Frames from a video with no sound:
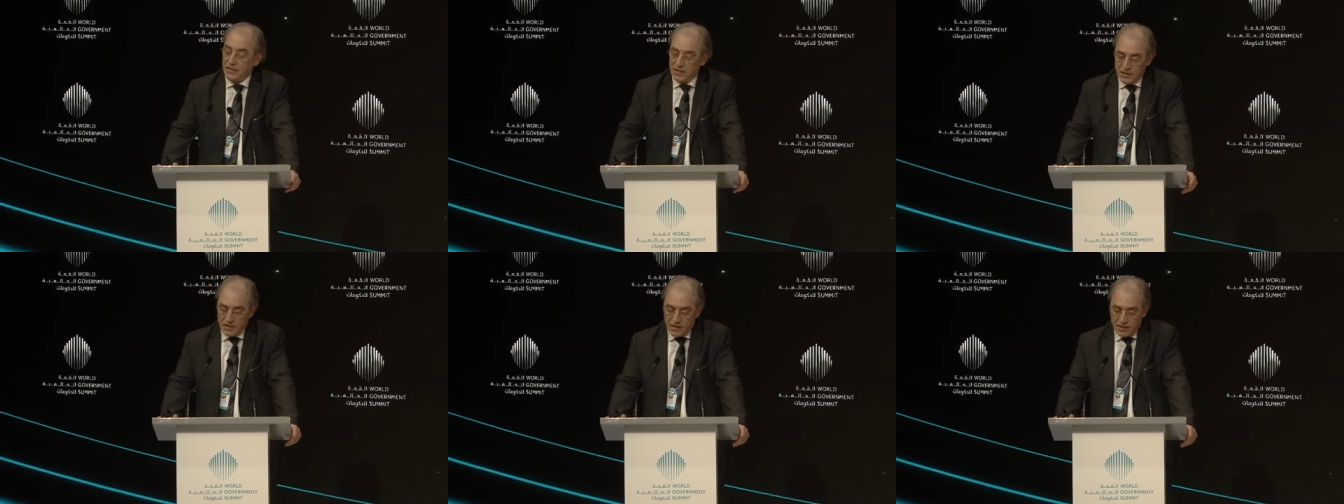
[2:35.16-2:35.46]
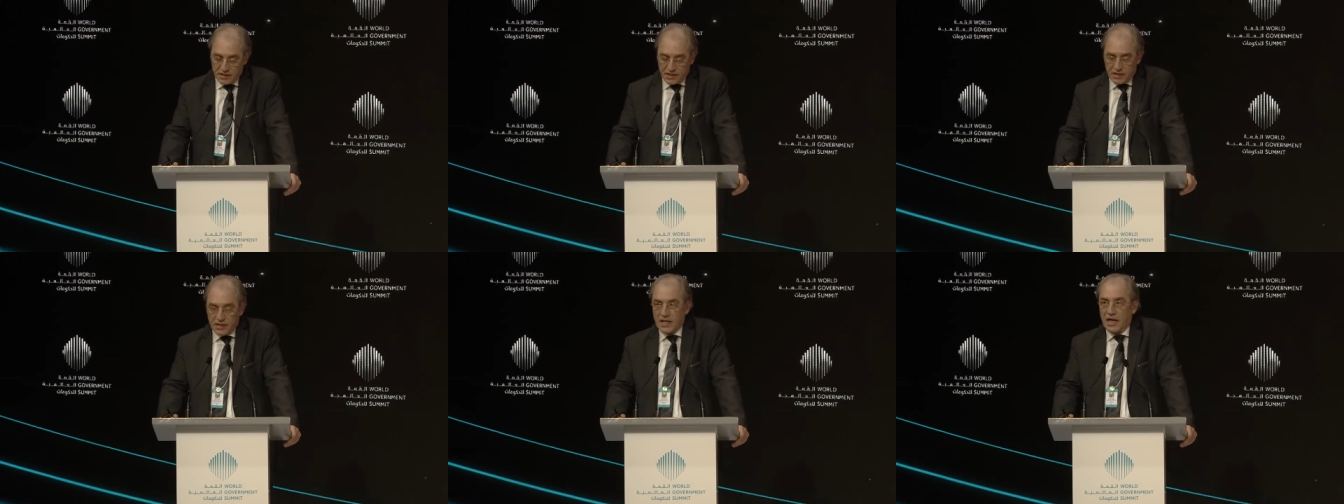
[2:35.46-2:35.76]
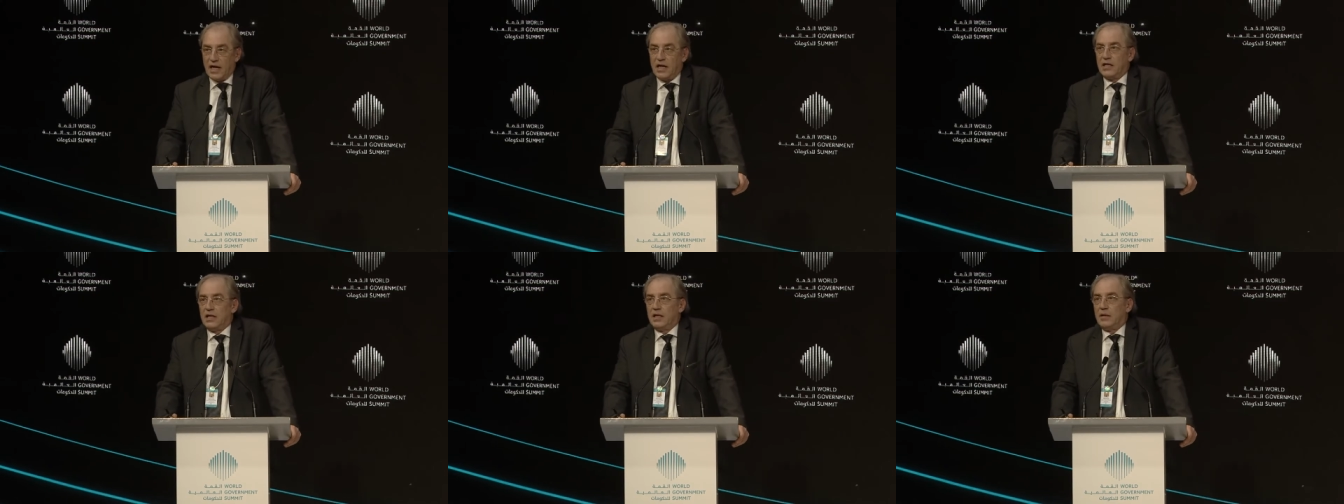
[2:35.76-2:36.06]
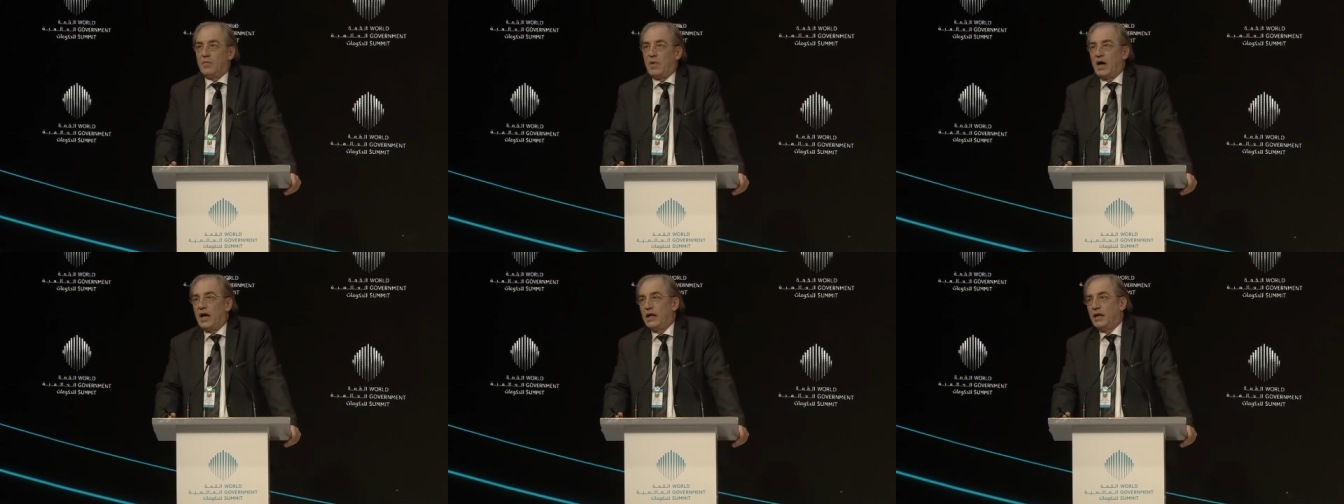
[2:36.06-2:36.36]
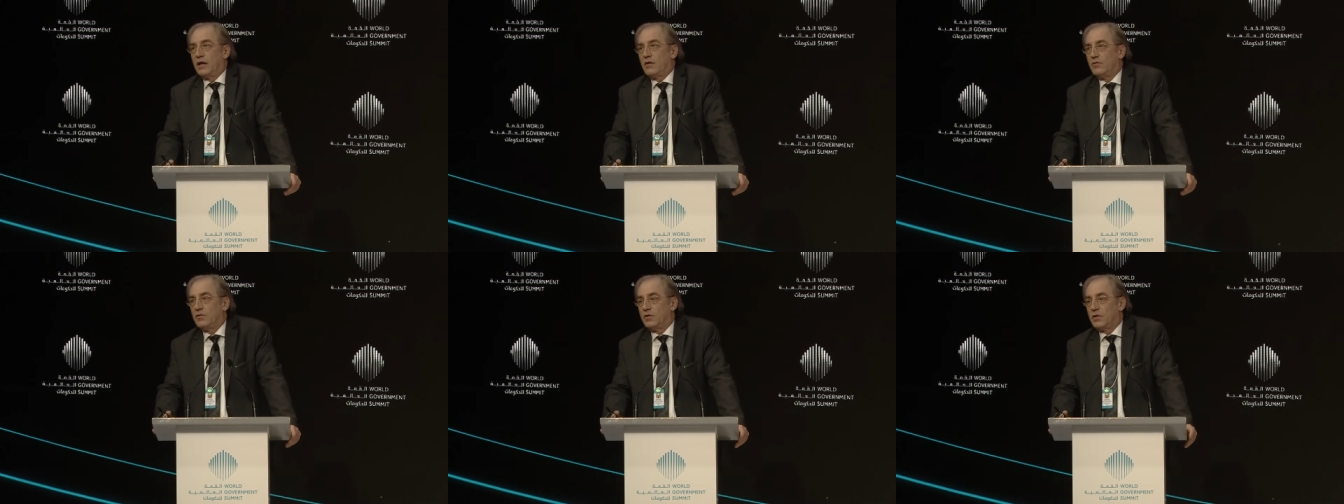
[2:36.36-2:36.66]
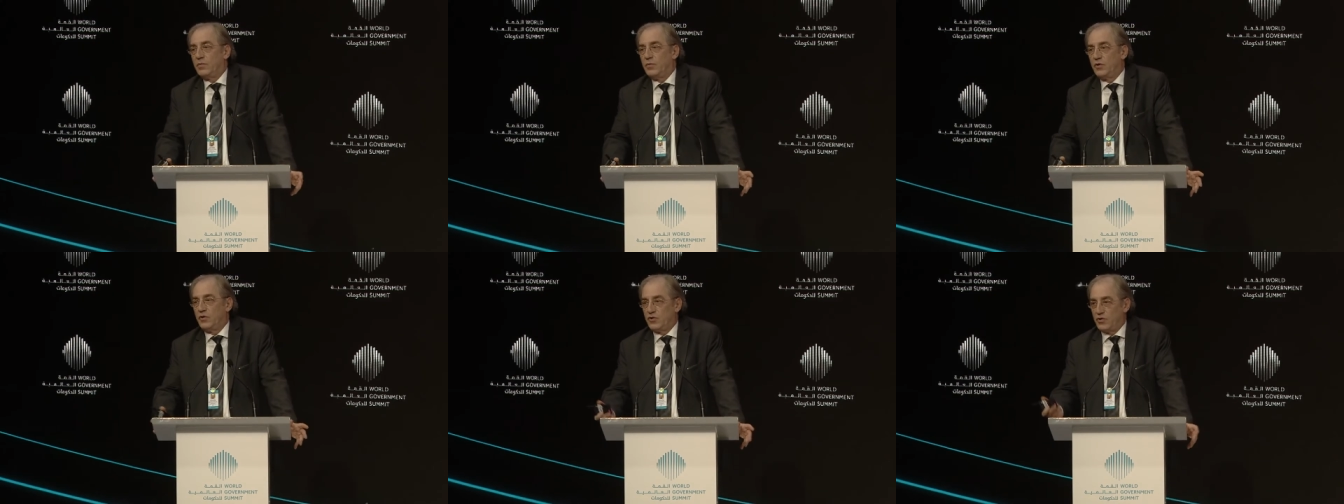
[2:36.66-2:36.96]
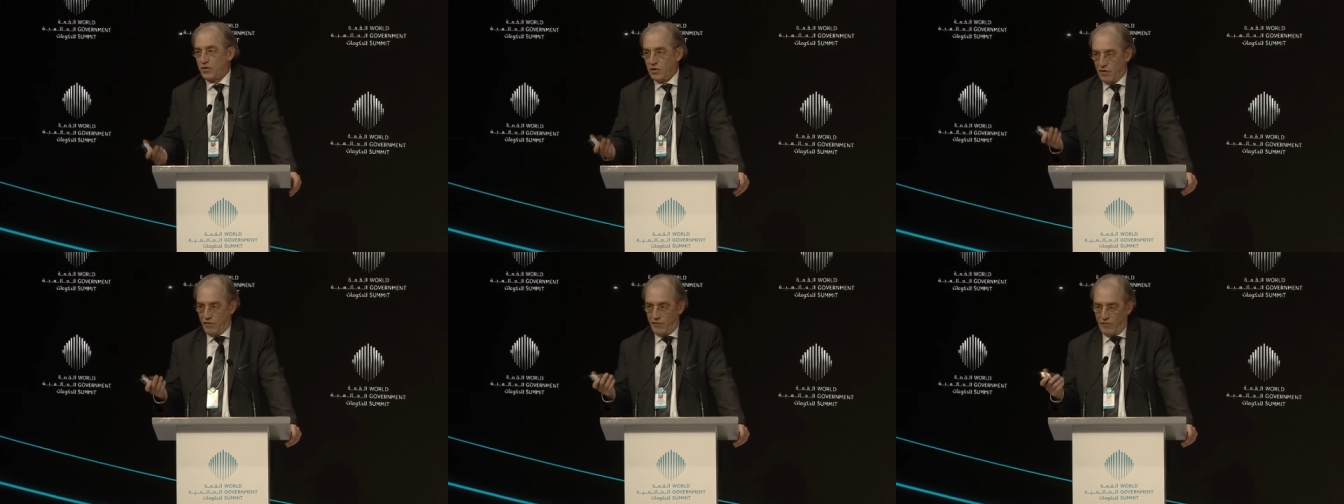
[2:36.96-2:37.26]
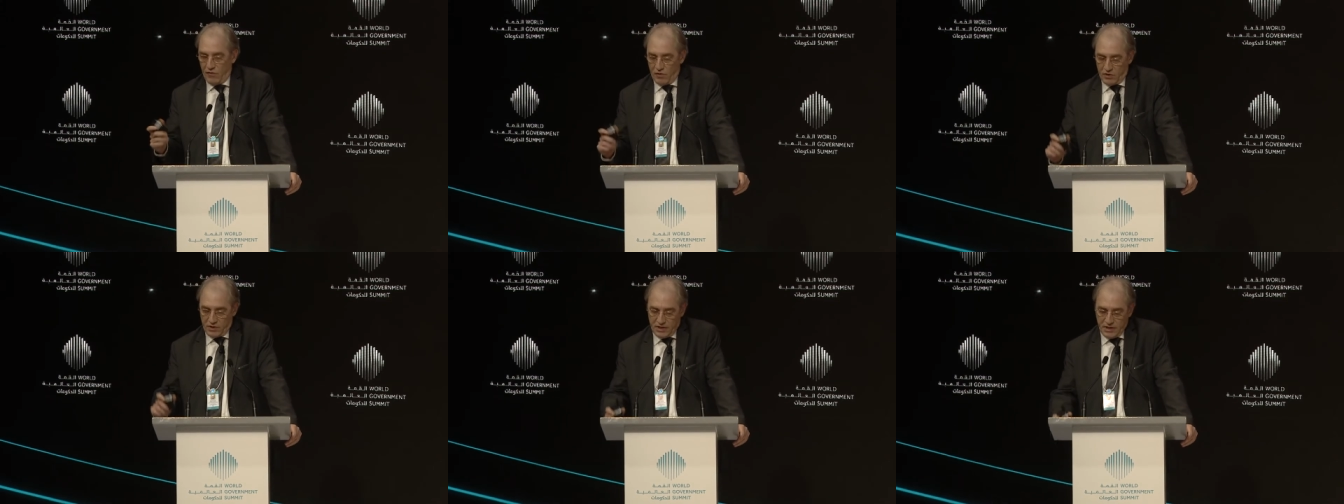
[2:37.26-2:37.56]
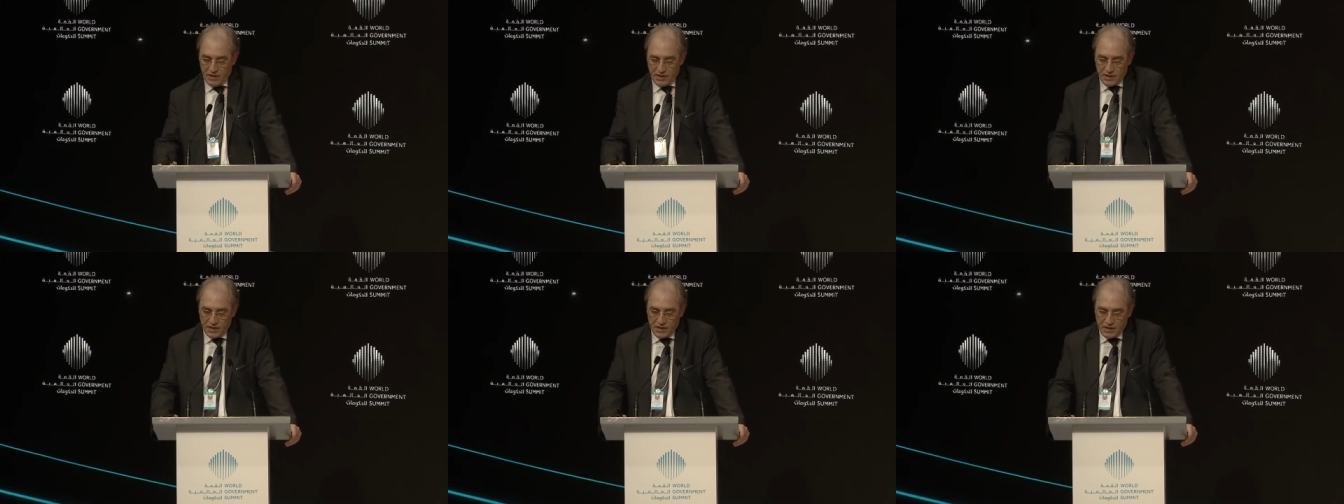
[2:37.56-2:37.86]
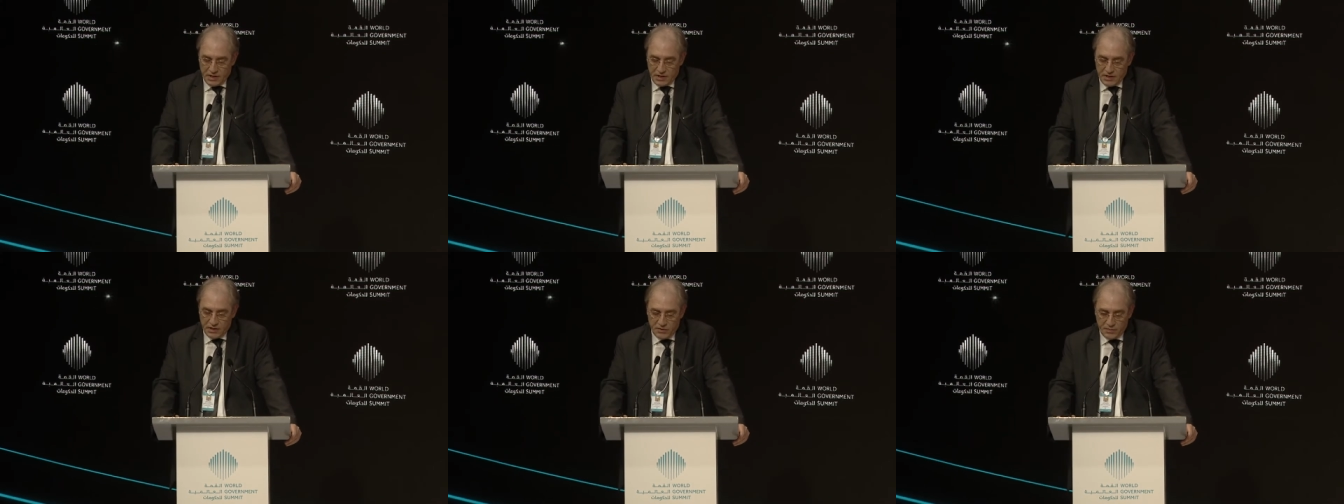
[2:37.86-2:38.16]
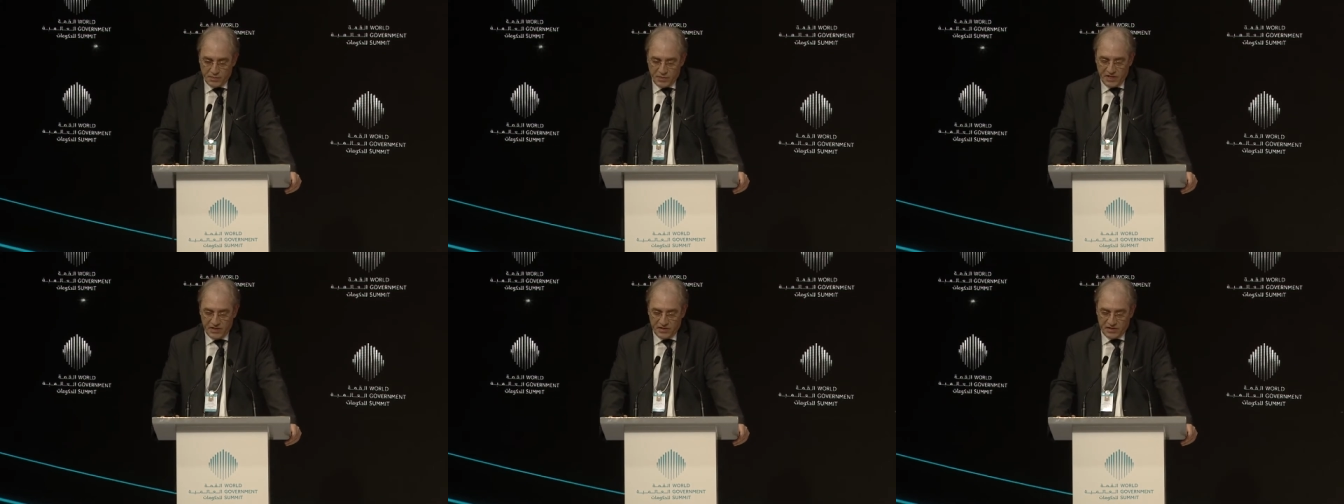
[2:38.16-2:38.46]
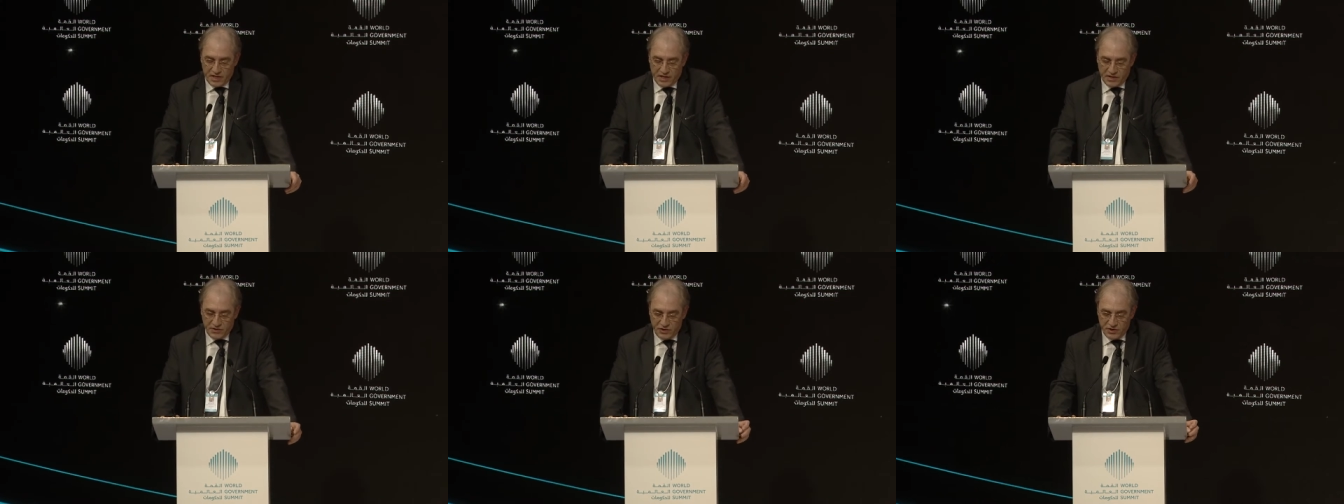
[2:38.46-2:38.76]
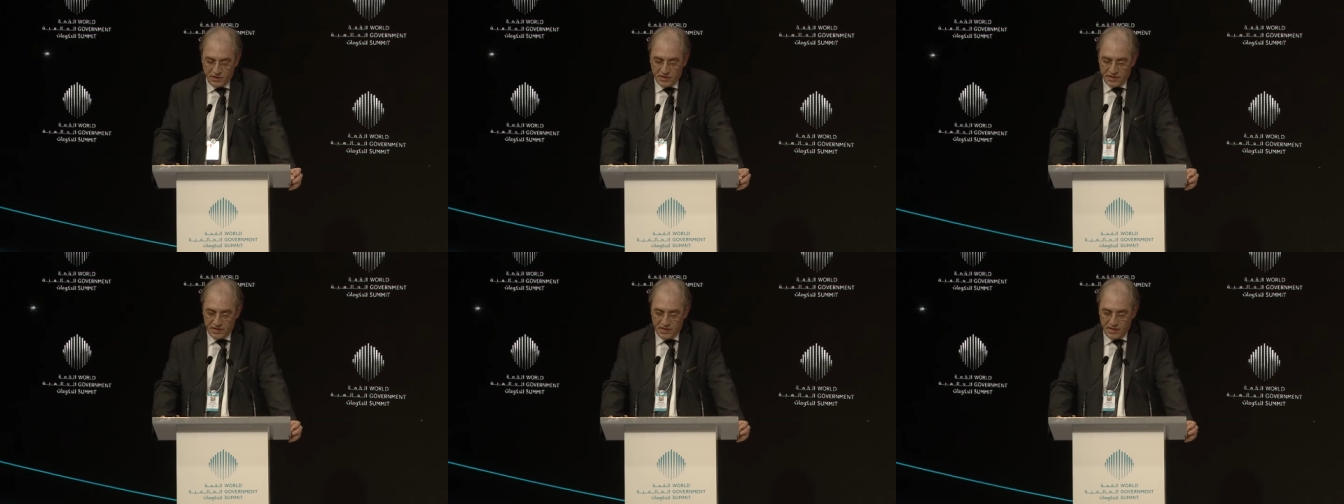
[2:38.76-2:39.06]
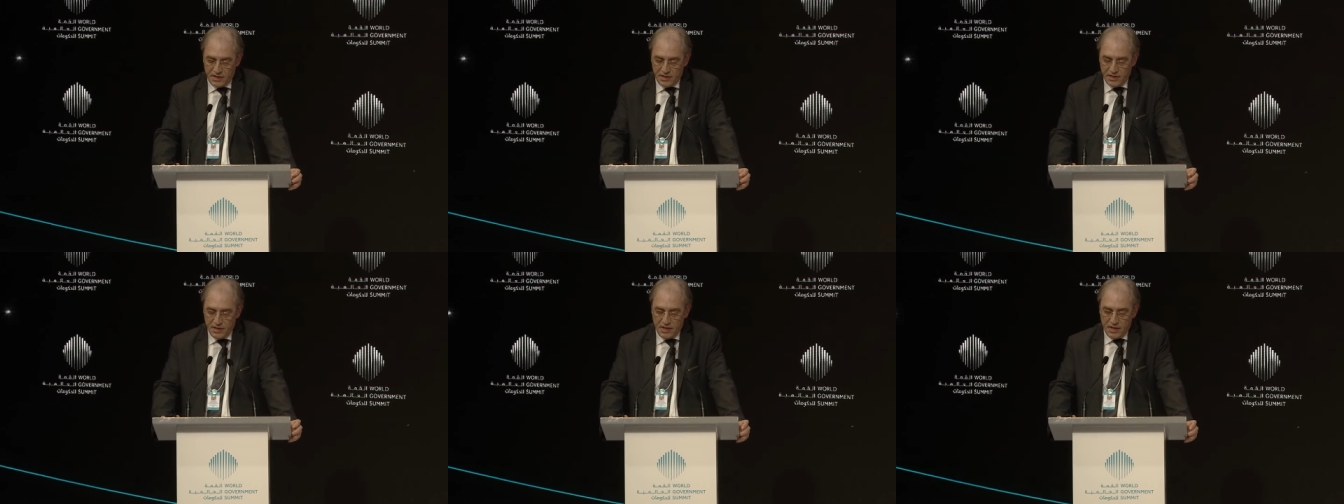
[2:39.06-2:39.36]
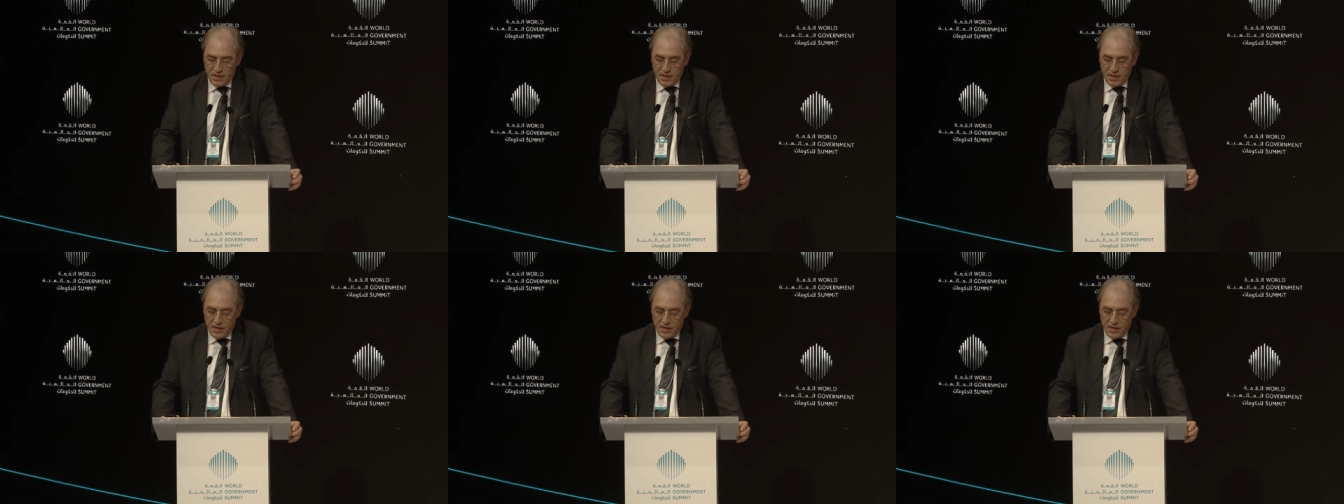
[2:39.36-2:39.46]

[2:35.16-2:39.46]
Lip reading: this is done by a contribution of 14 space agencies.